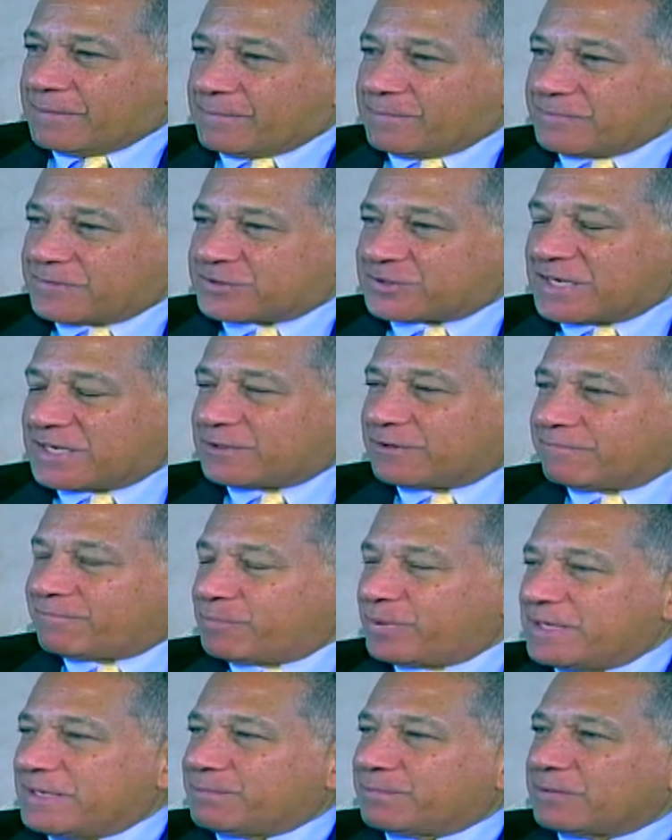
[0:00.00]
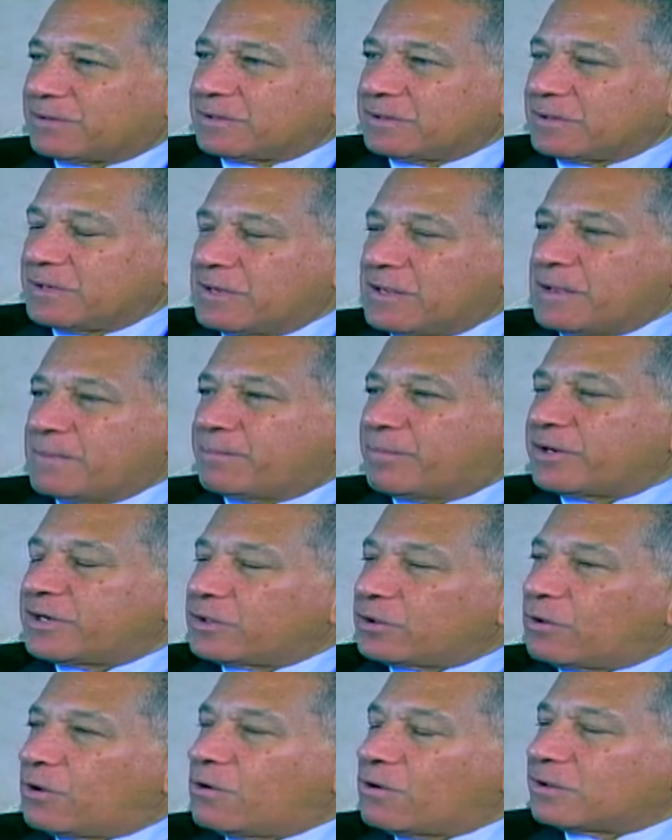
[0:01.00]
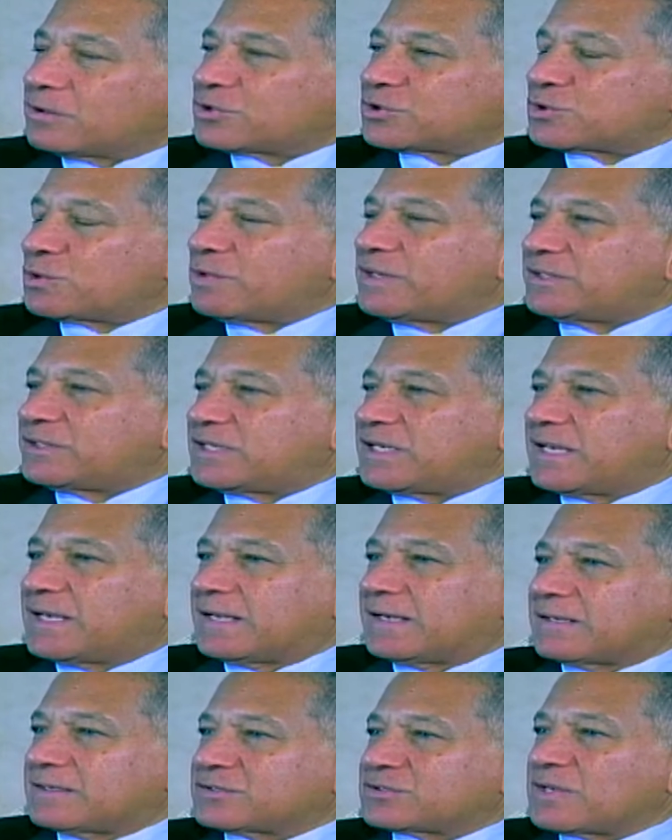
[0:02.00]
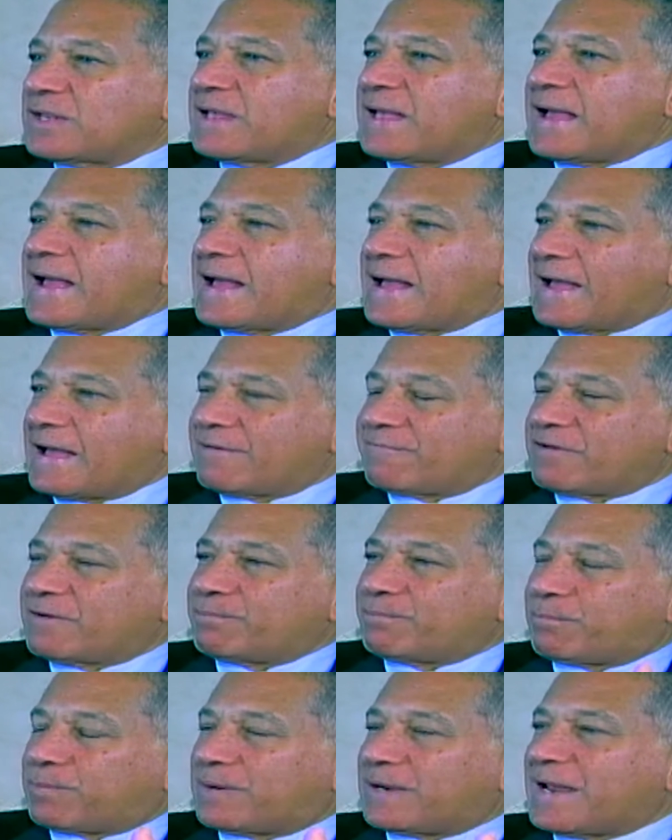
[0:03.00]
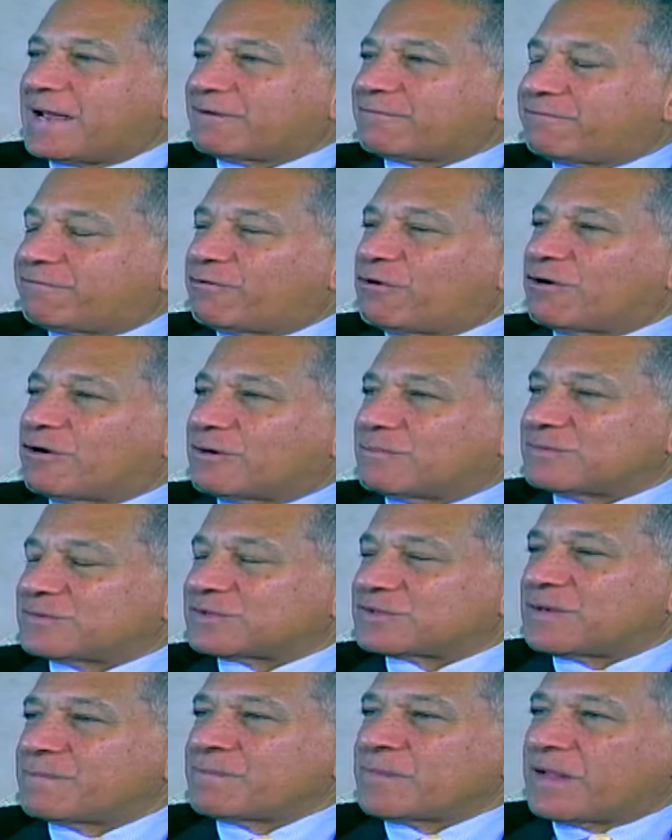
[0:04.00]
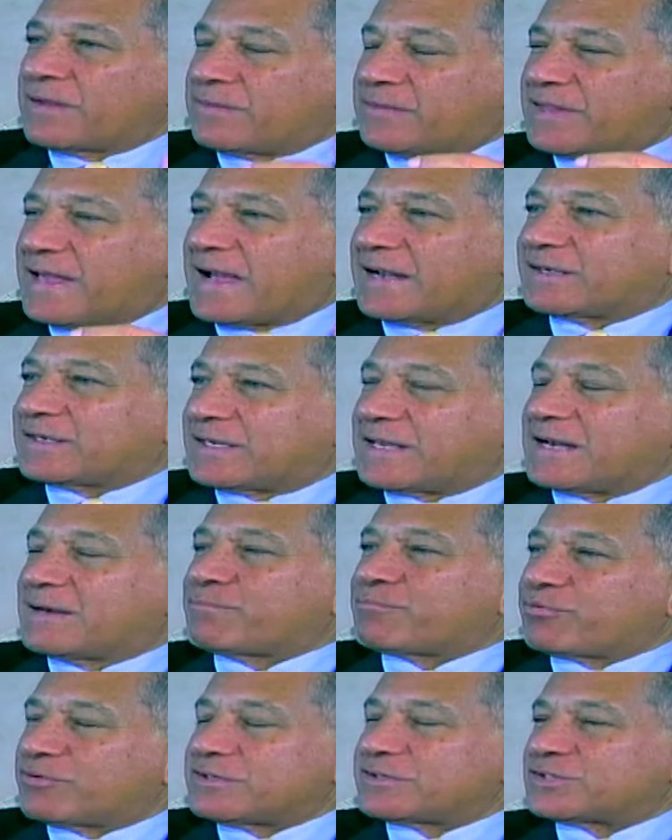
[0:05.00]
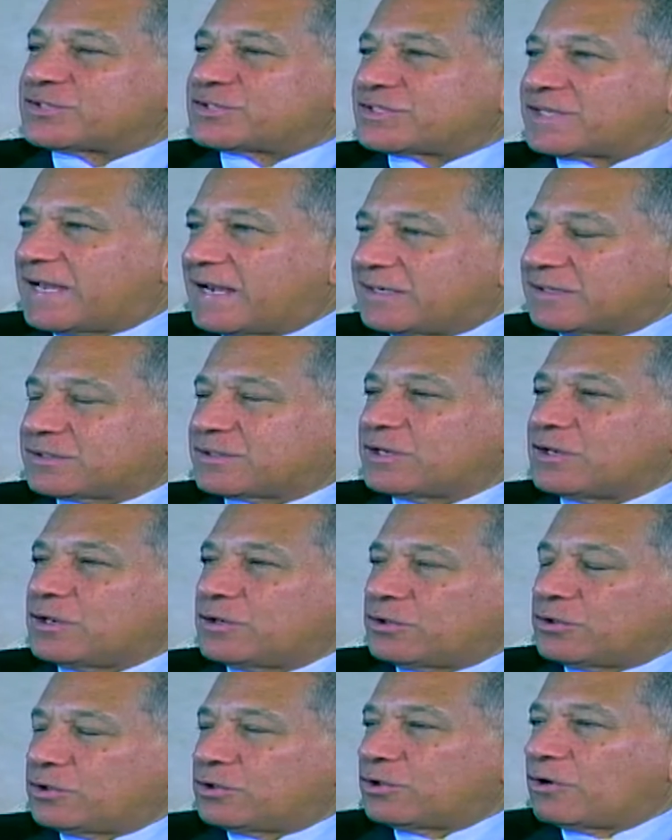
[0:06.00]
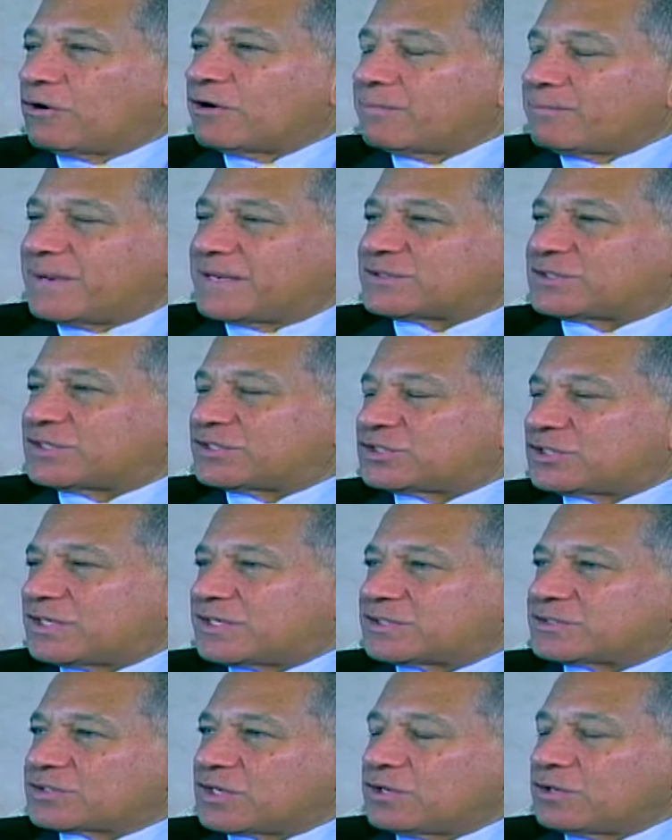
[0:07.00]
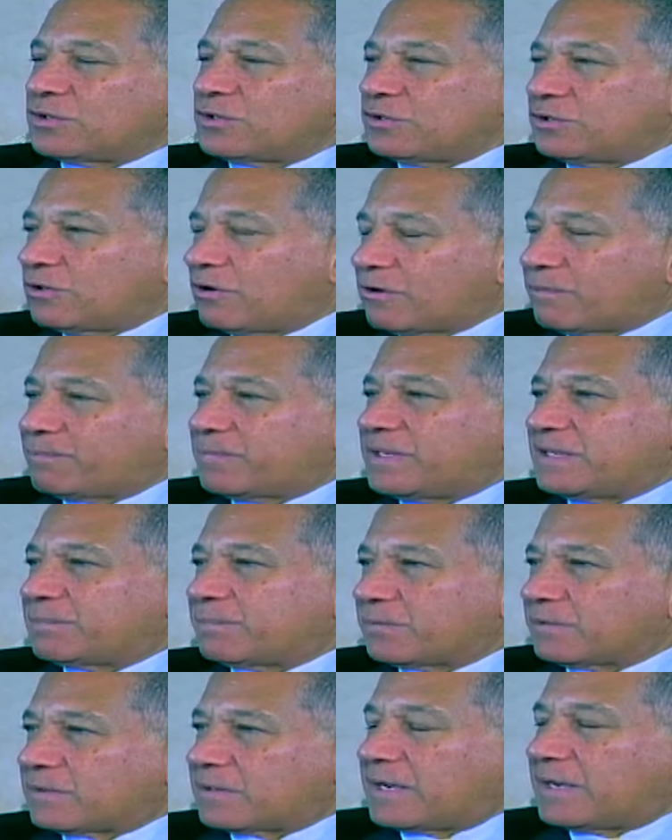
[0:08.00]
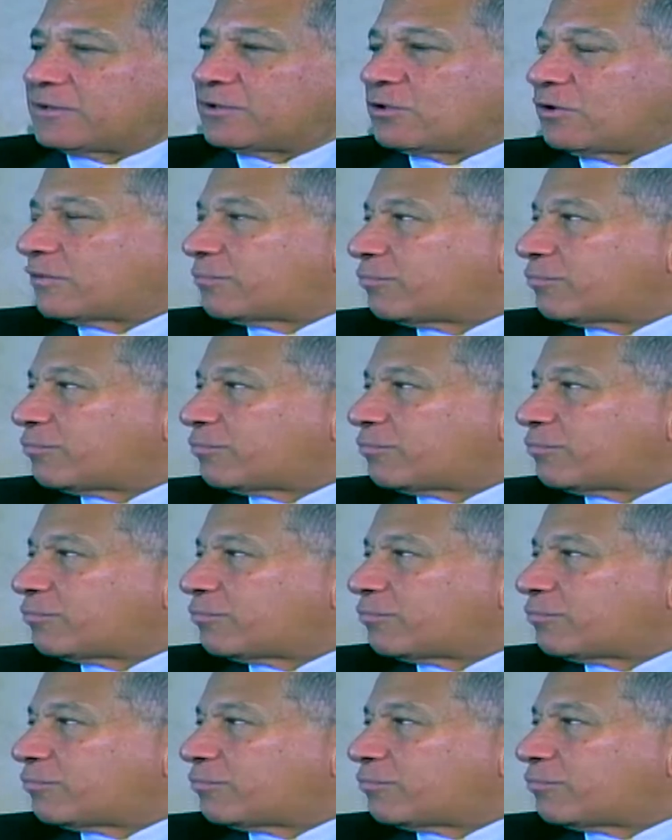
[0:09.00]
set of people, but it also entails having platforms that can present your messages, your people, and your